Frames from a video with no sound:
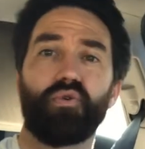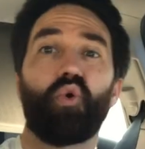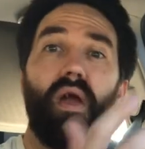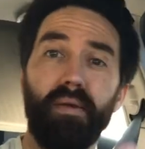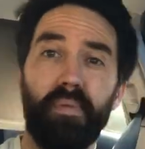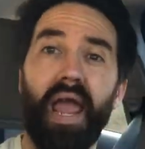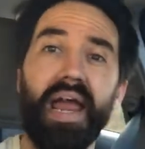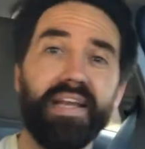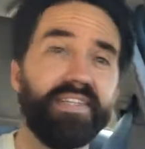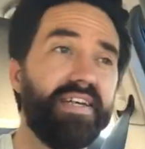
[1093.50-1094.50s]
great
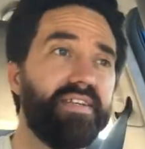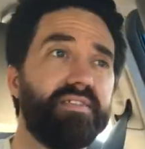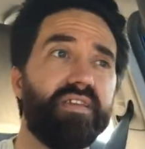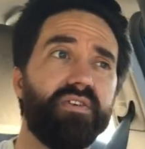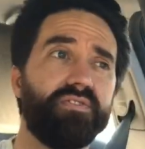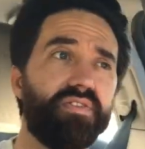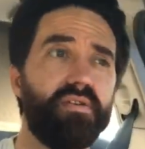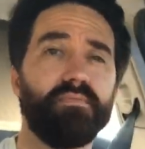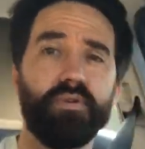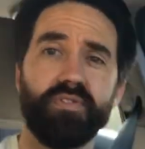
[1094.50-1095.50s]
paintings that you see
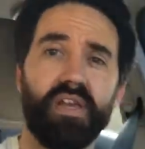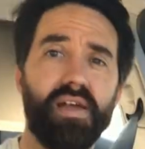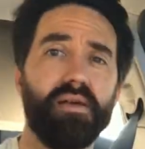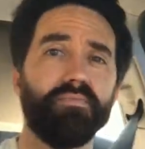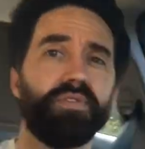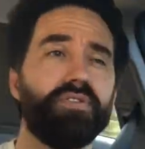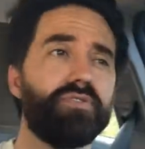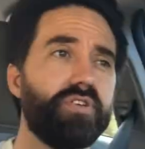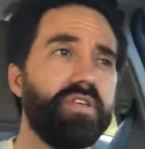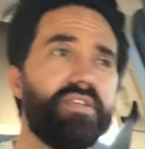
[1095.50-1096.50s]
in museums
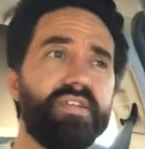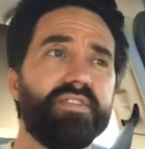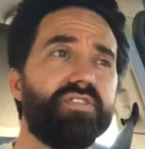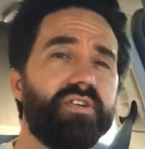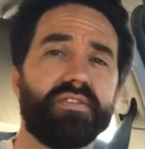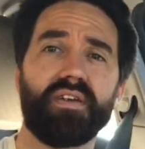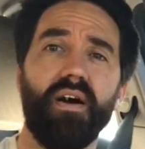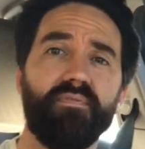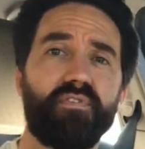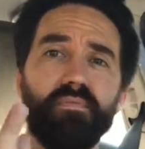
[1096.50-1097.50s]
usually didn't just
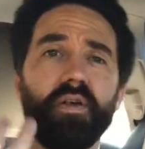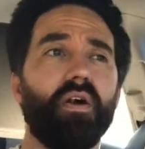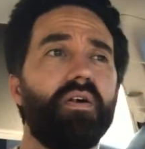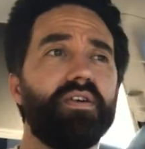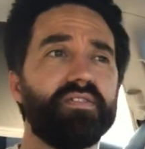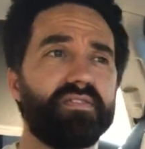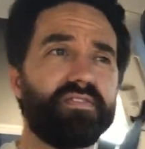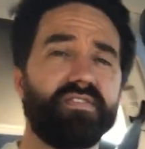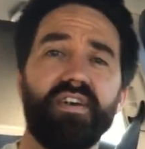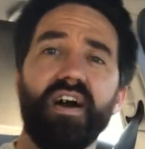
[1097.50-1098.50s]
come from the
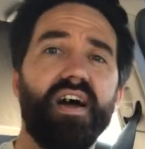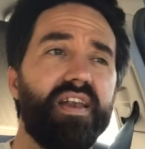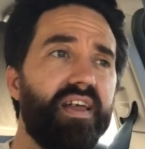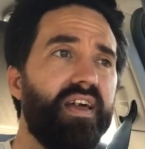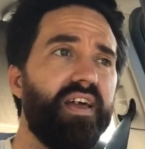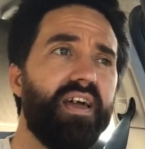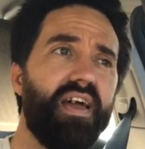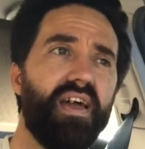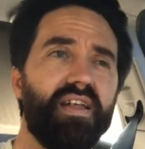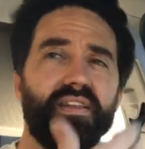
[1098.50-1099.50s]
artist's gut
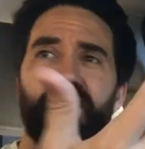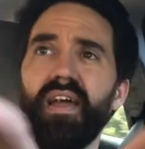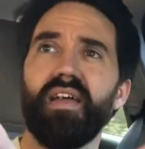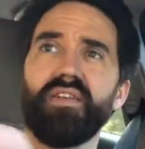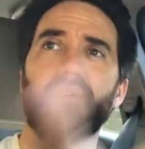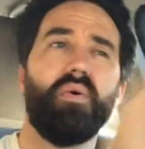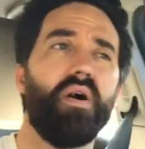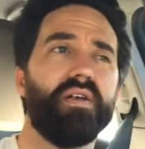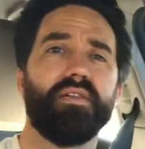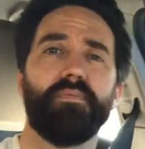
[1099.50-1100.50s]
and go
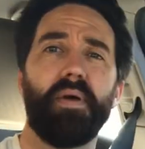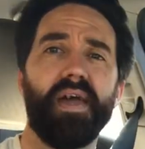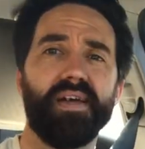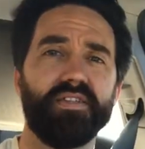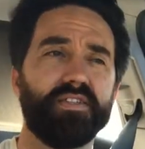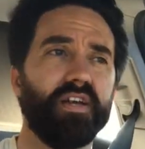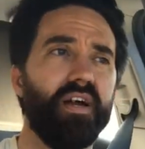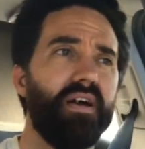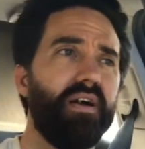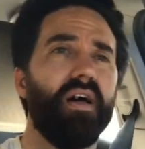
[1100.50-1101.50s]
on to the page.
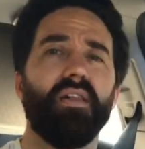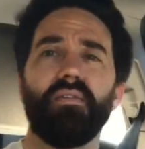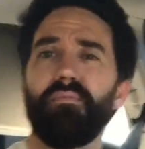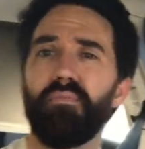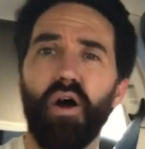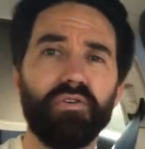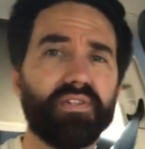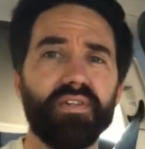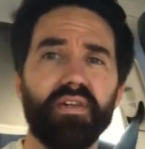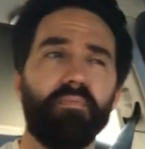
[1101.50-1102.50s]

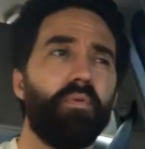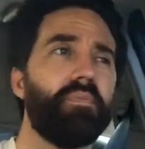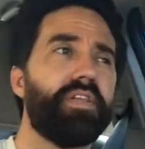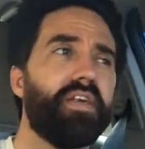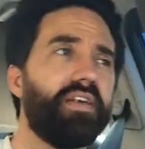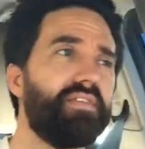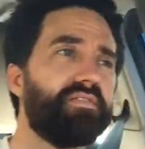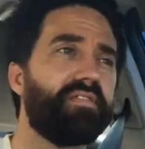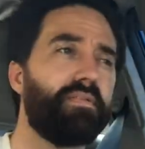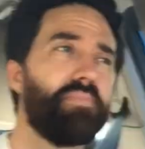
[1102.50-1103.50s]
Most of them are
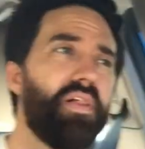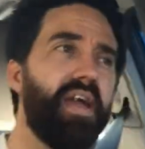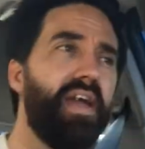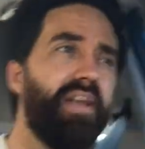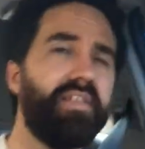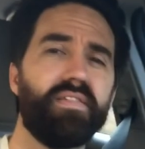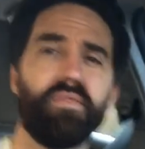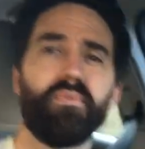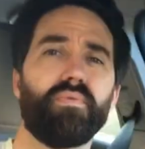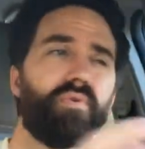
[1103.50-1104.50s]
meticulously planned, they're
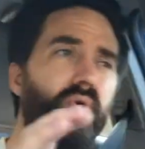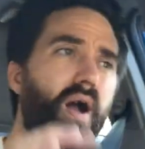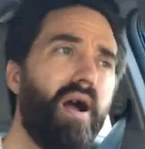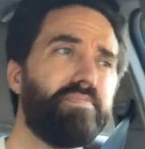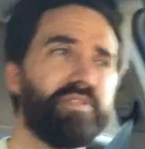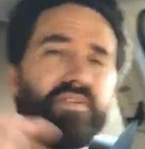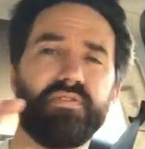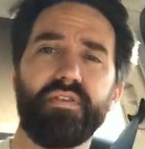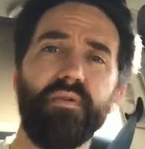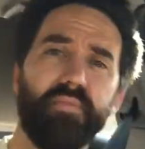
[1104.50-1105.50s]
cropped, they're
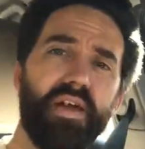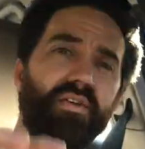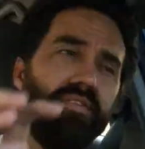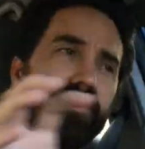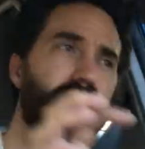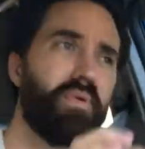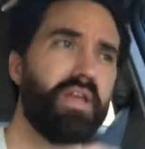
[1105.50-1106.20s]
thumbnailed, they're